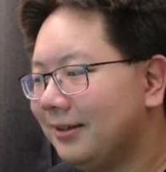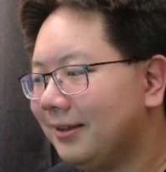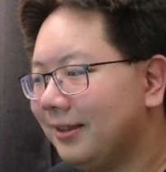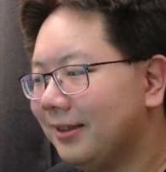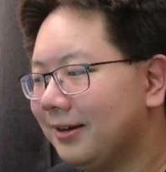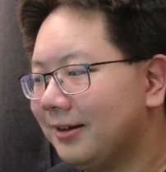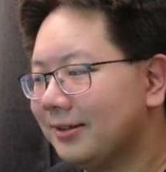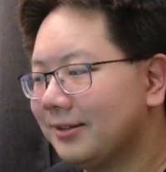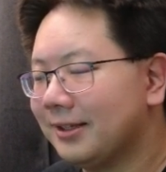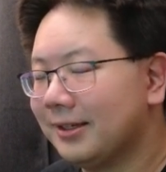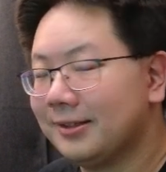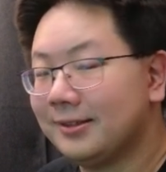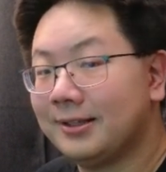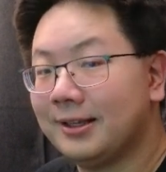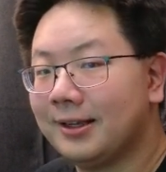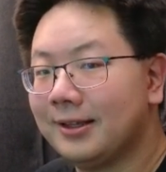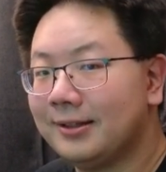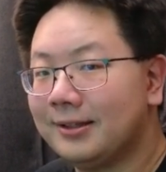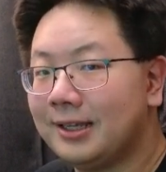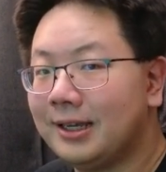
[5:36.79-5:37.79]
there's a
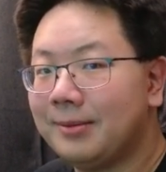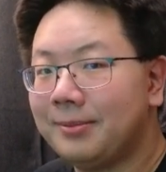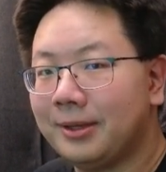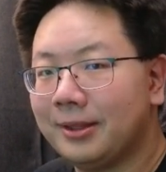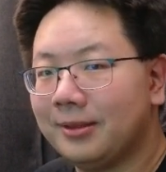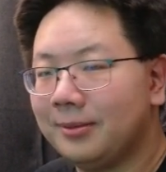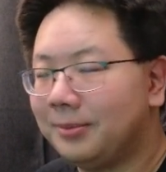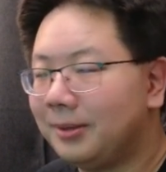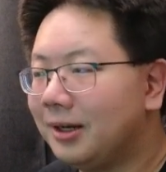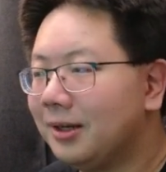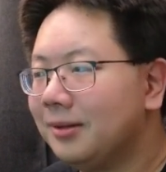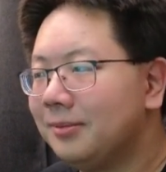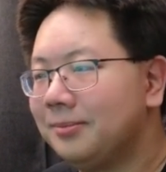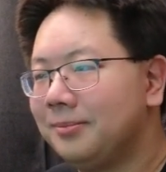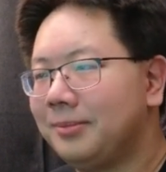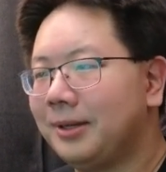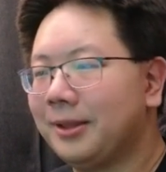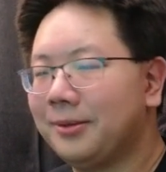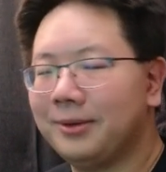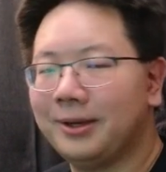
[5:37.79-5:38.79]
second tab at the bottom.
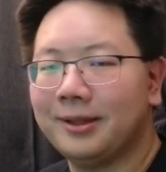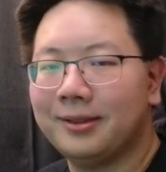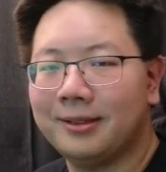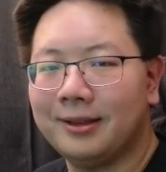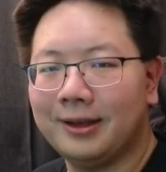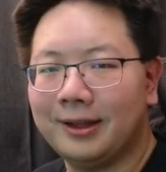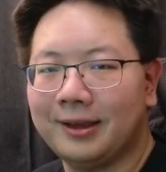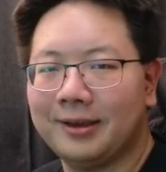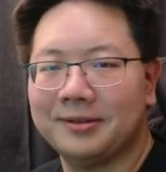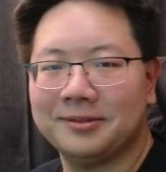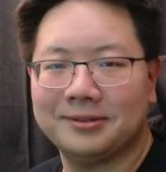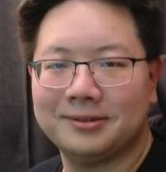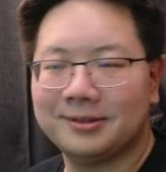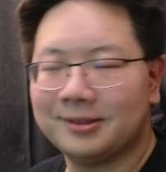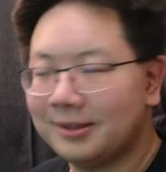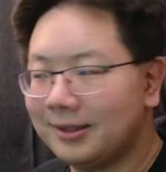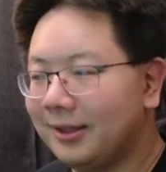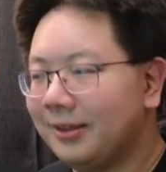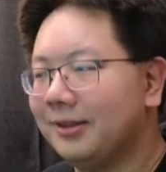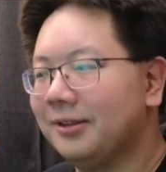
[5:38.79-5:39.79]
By the way, the link is
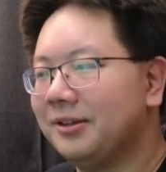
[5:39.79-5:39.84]
in the